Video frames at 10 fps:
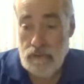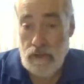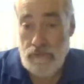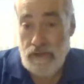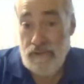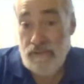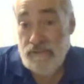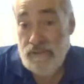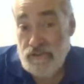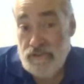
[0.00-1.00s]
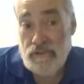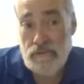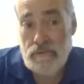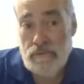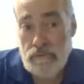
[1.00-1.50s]
And then insisted,
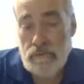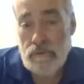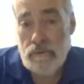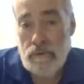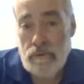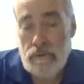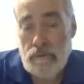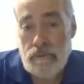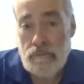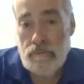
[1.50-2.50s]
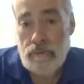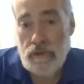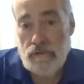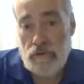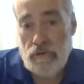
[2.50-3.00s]

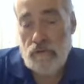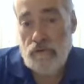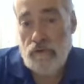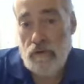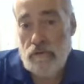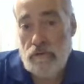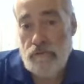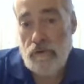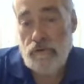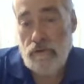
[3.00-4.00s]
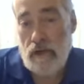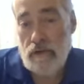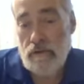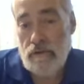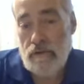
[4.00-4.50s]
because you know, if you don't convert, you're not.
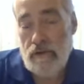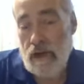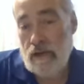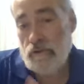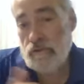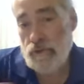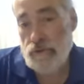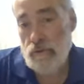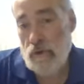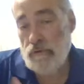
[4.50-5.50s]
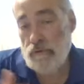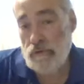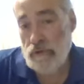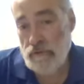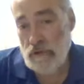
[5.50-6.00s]
They can't switch you over to a
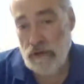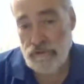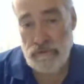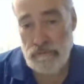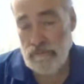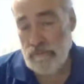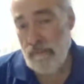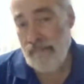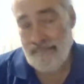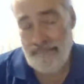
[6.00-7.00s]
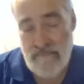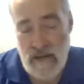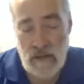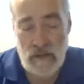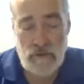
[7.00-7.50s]
different custom.
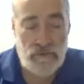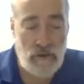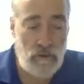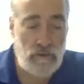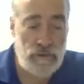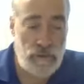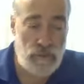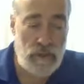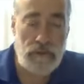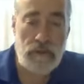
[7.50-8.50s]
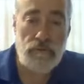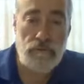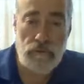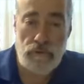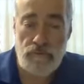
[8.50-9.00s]
So she went
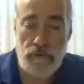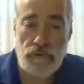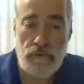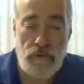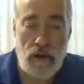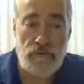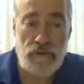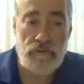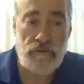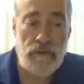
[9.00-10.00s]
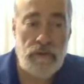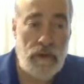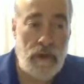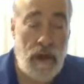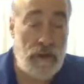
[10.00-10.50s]
through the conversion process.
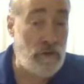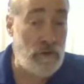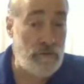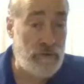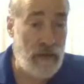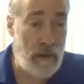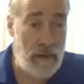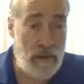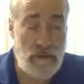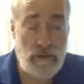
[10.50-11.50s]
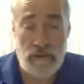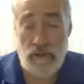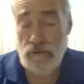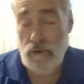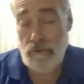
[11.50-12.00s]
I don't know if she got married. I
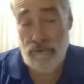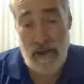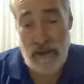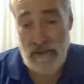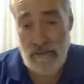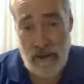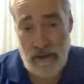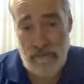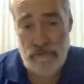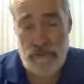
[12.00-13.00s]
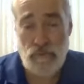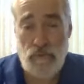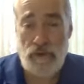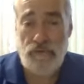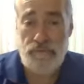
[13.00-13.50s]
don't know any of that. She
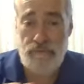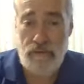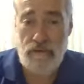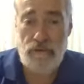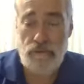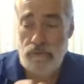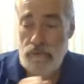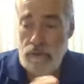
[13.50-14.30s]
was married to